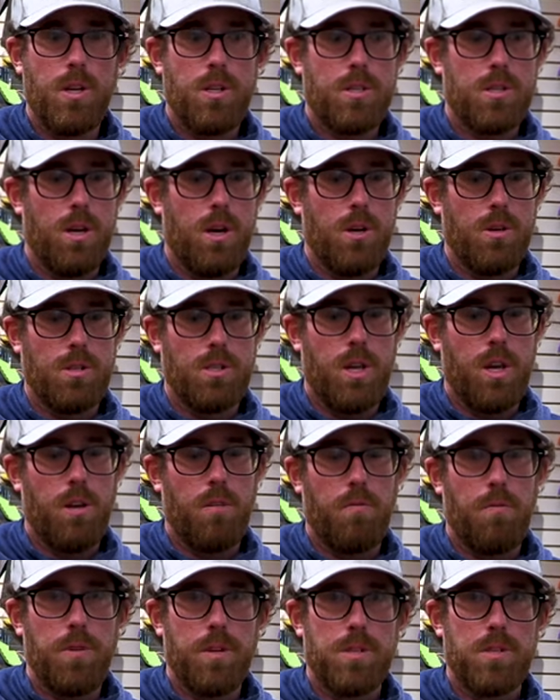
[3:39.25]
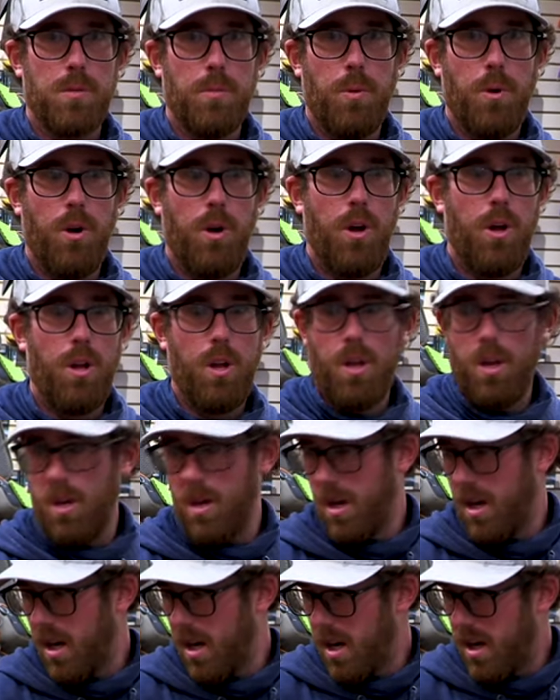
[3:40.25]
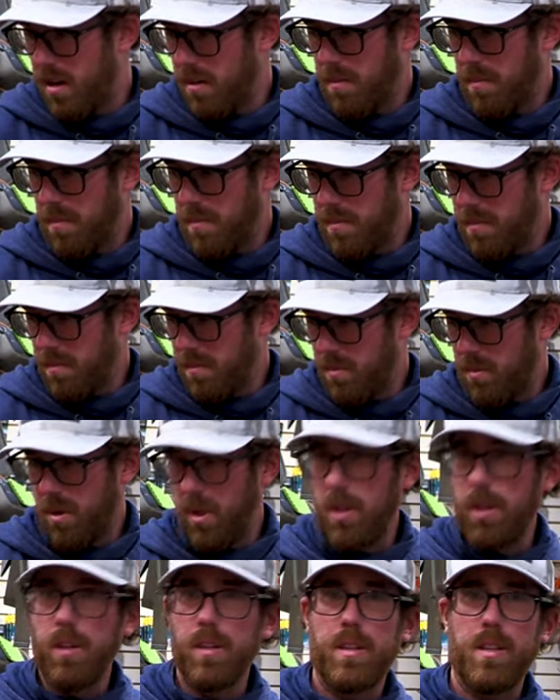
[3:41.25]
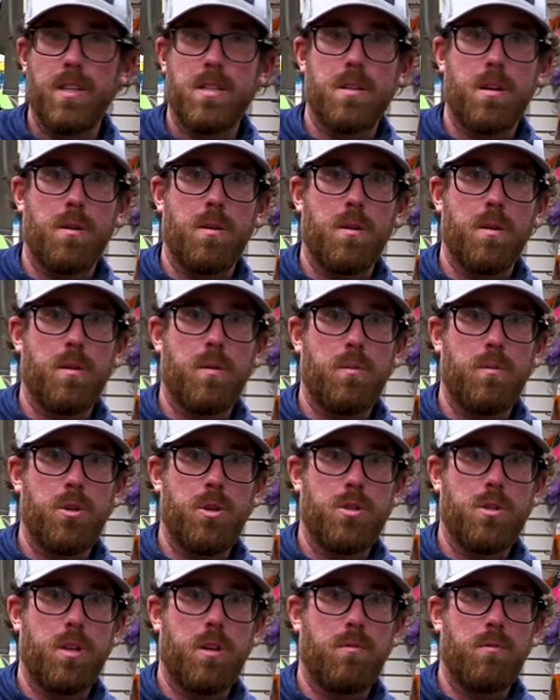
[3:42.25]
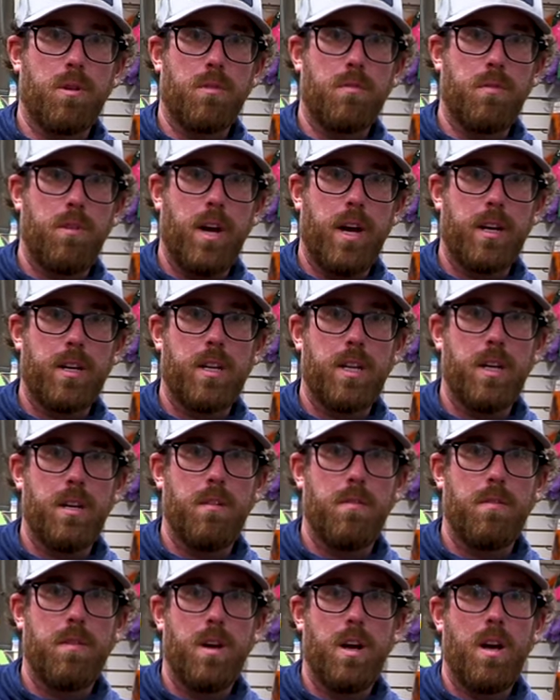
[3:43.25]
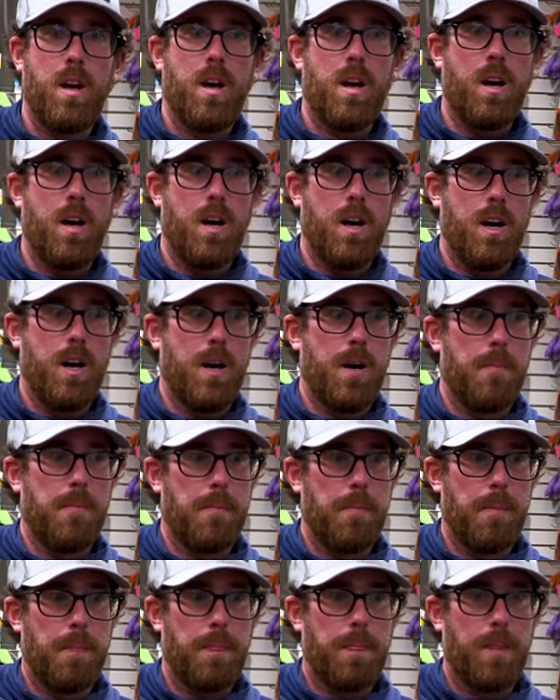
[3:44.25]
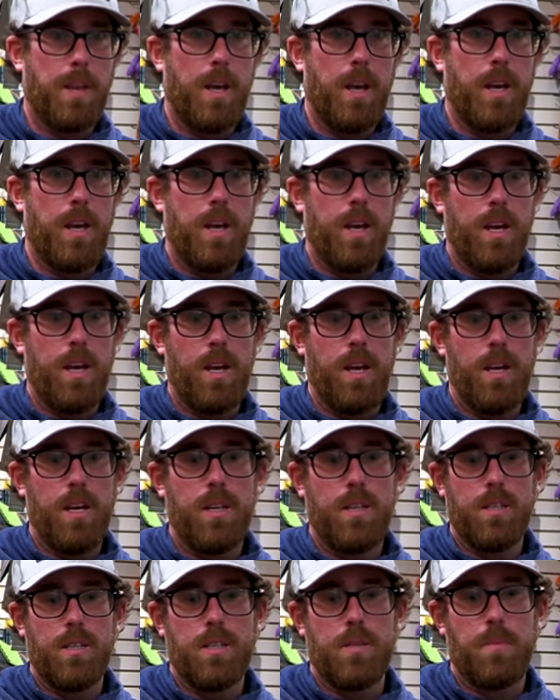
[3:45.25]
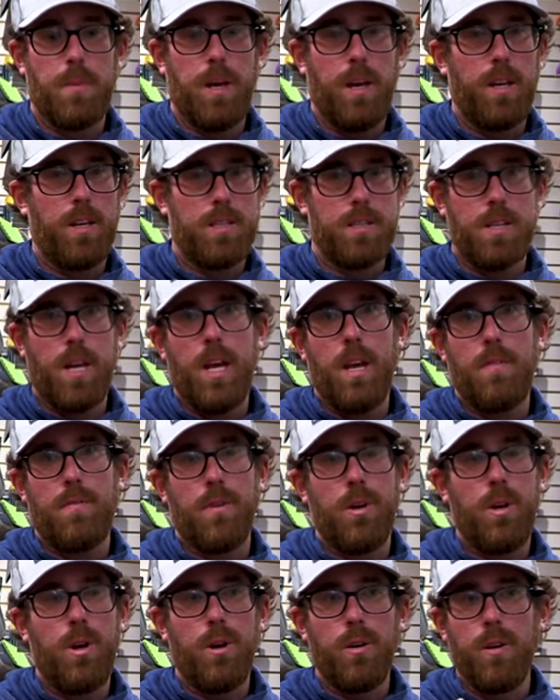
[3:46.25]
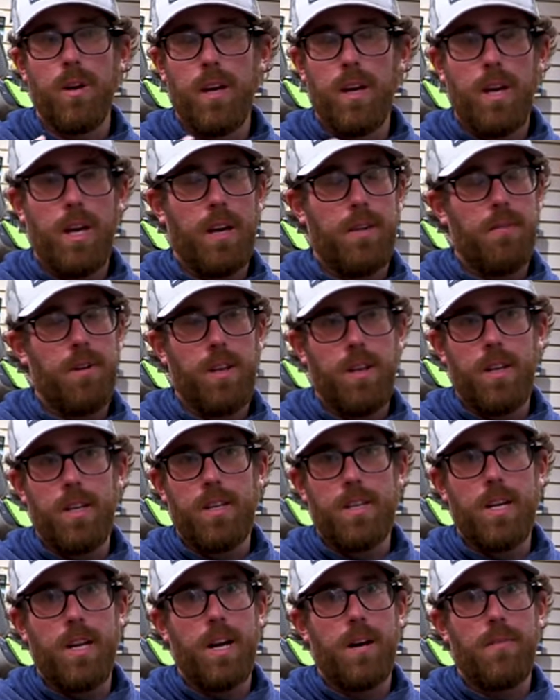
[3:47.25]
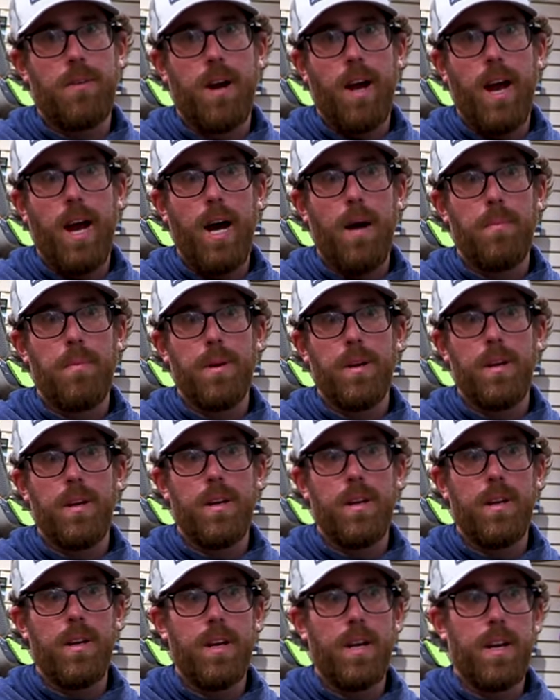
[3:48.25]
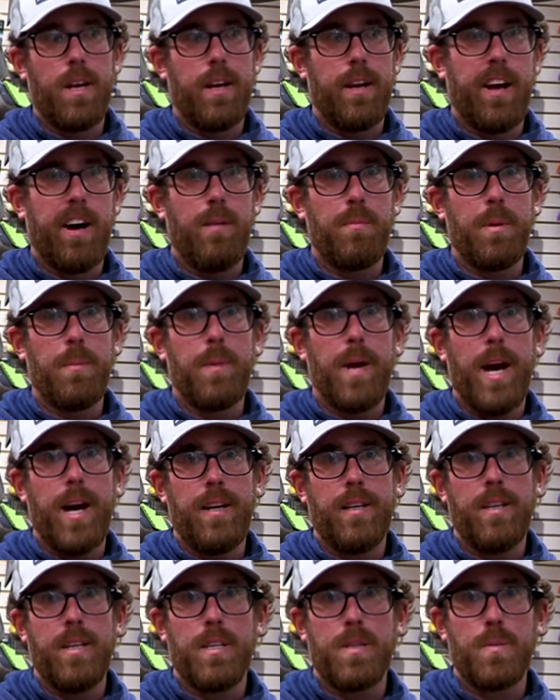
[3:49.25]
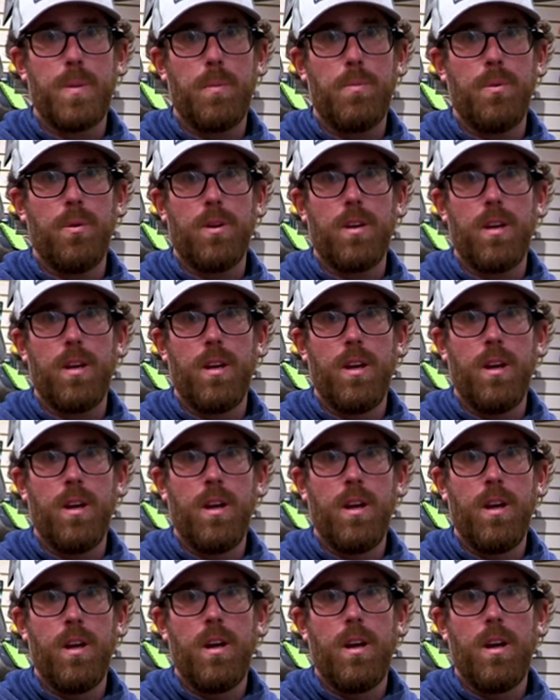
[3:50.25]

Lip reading: So staying visible, whether these are usually reflective, and just being safe. You know, if anything did ever happen, an albie madness, people can